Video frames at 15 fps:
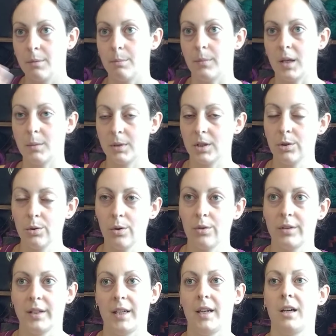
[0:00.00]
maybe you
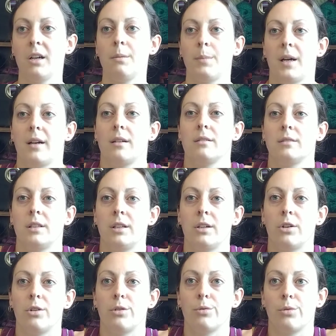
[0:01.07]
only care about,
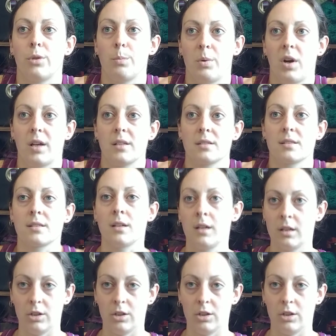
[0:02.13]
the price.